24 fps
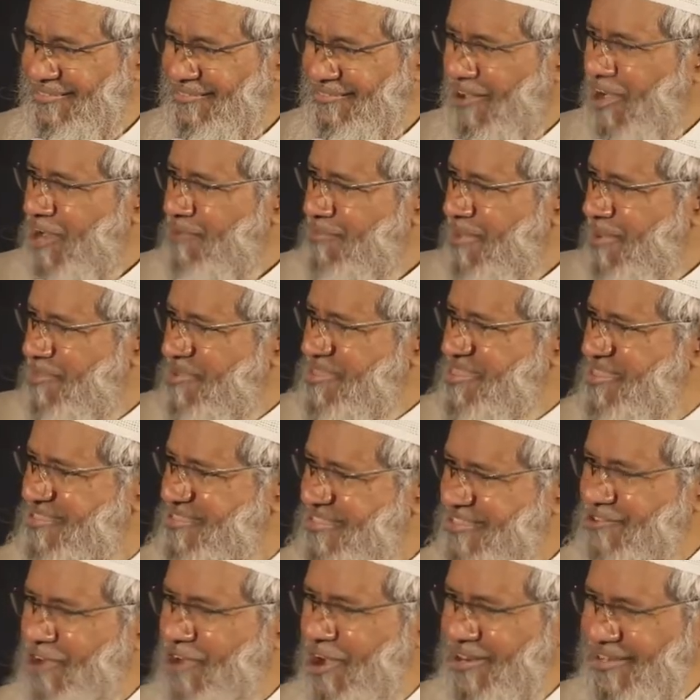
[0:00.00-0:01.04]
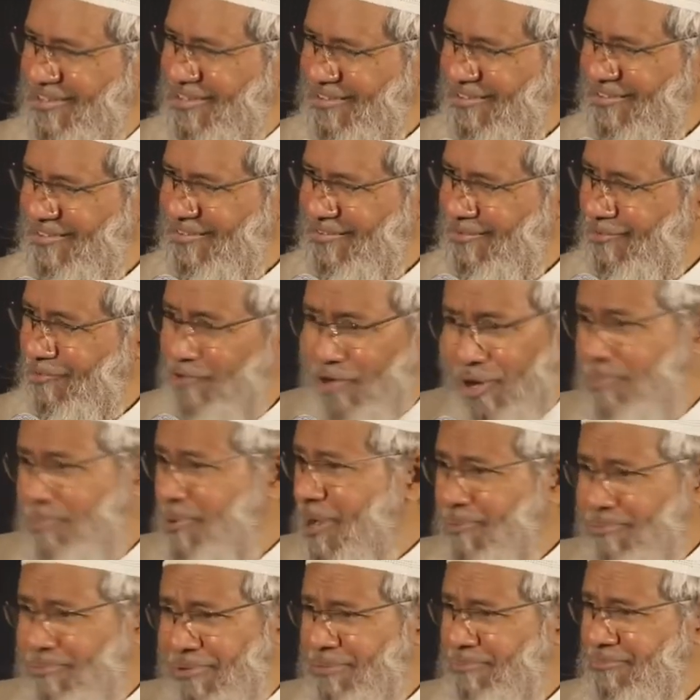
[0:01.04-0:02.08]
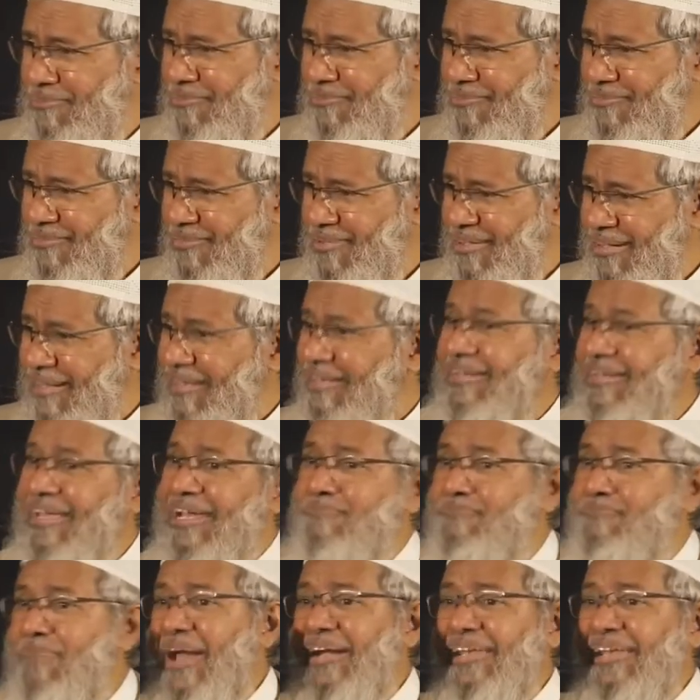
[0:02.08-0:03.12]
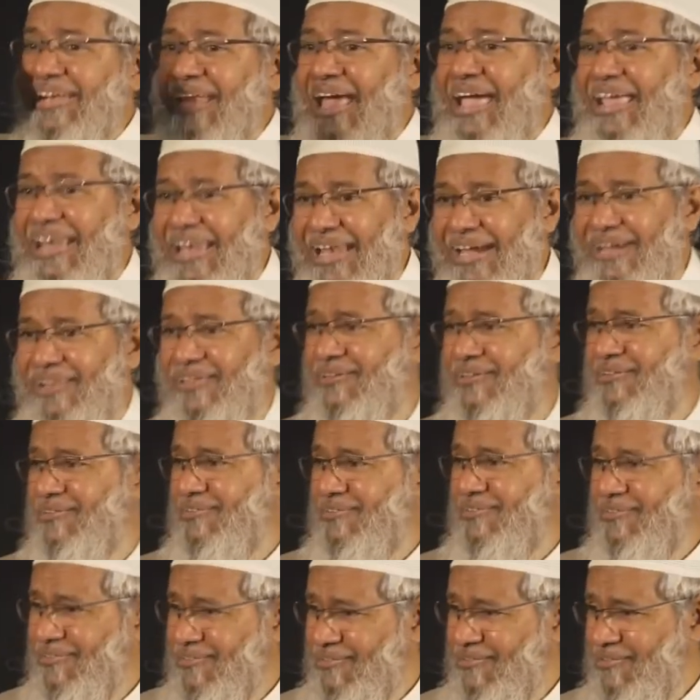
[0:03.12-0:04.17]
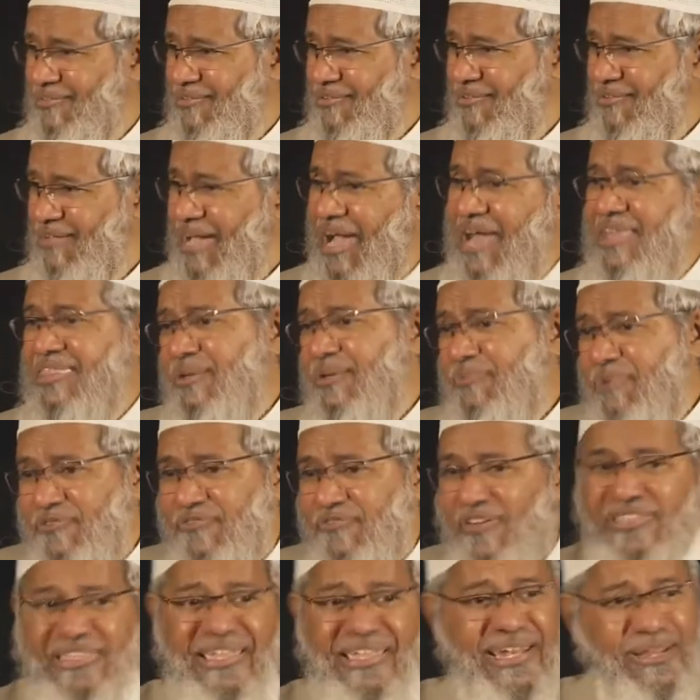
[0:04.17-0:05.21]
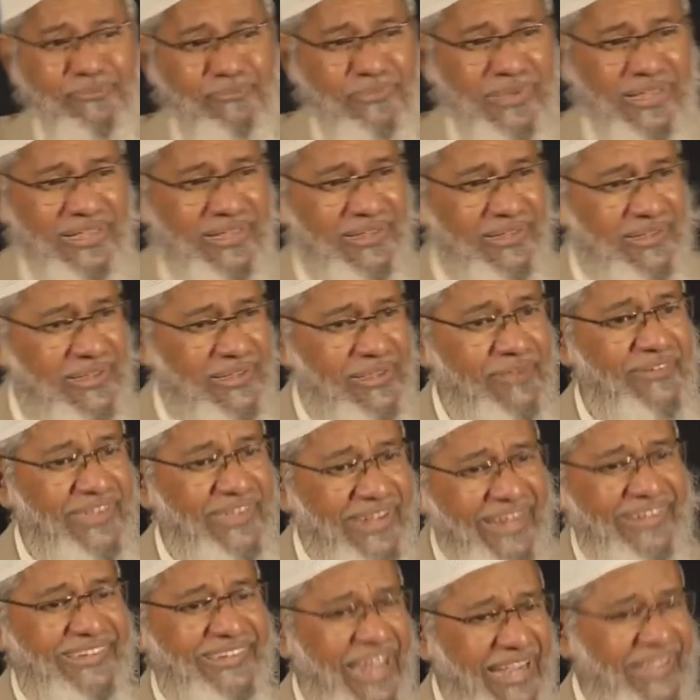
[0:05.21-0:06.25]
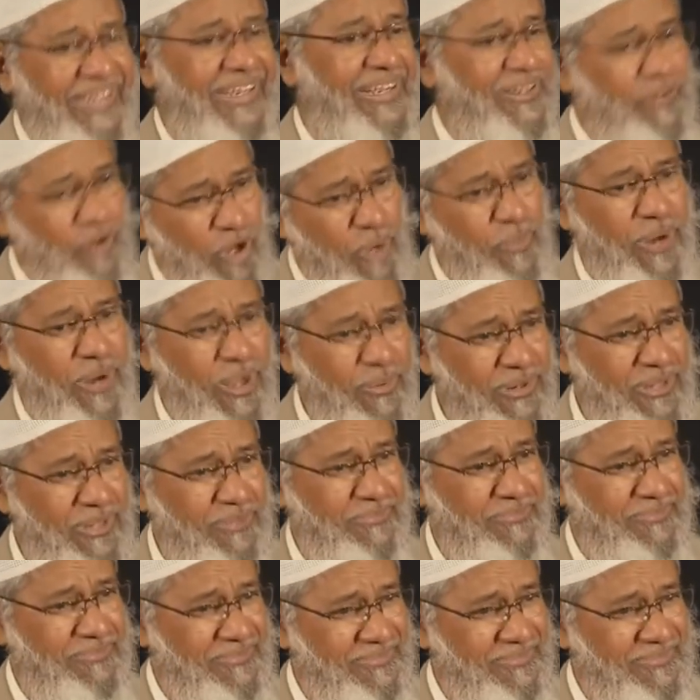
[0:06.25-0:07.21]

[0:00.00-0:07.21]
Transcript: All my business is gone. No problem. Didn't bat an eyelid. Hazam in the Rabbe. We restarted, no problem.